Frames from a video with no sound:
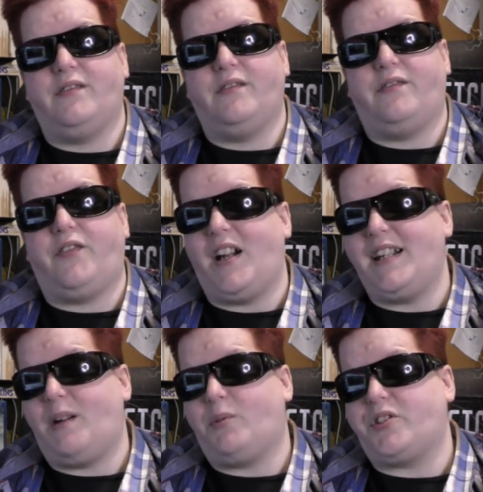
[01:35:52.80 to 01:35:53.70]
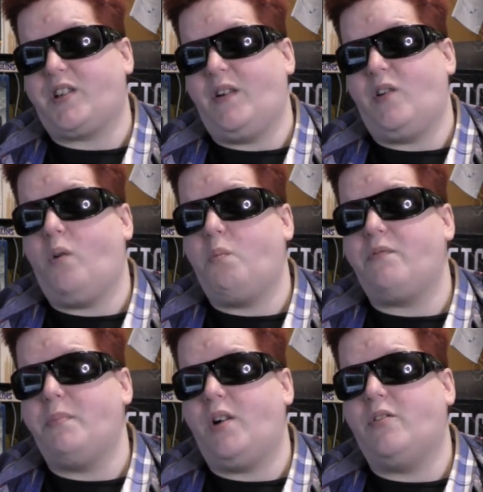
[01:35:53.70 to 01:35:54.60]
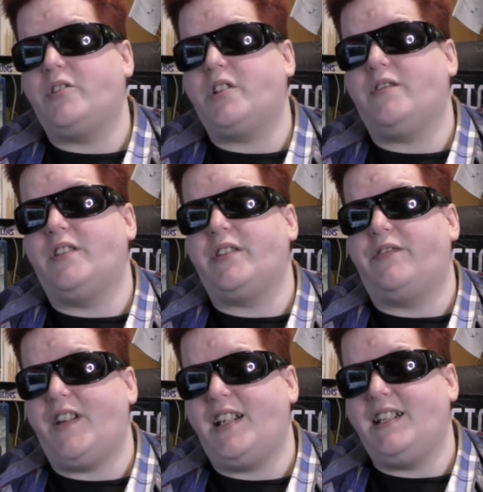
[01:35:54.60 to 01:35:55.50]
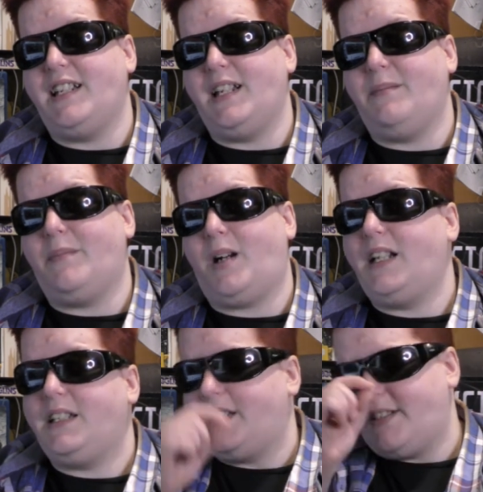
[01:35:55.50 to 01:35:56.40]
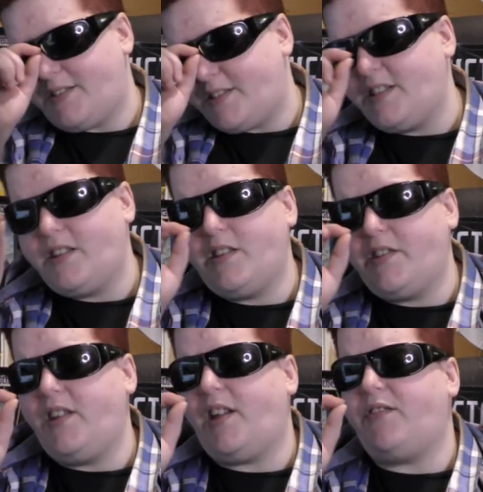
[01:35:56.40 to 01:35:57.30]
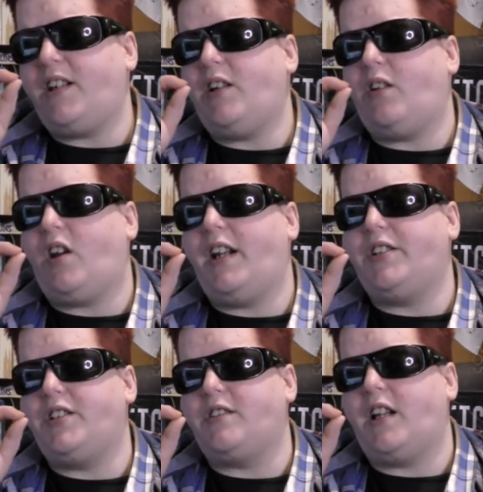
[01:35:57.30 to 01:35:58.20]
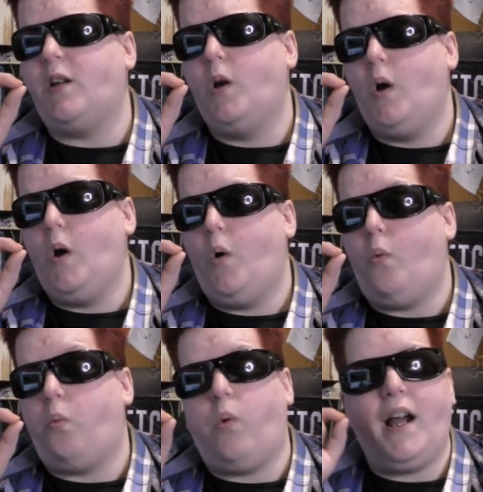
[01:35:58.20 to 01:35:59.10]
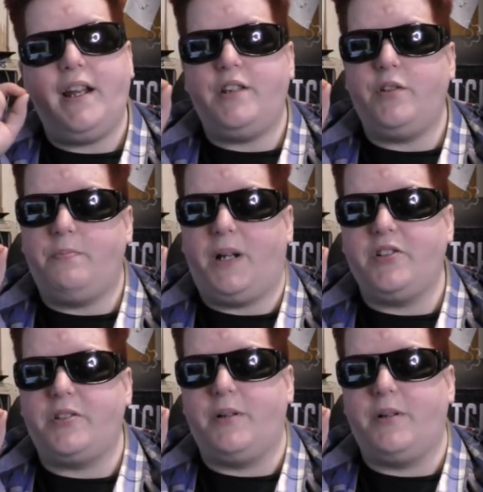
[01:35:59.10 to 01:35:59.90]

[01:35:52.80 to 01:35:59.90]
find out what's going on with Mulder and defend him. There's this lovely little line, and she's like, "Why did you punch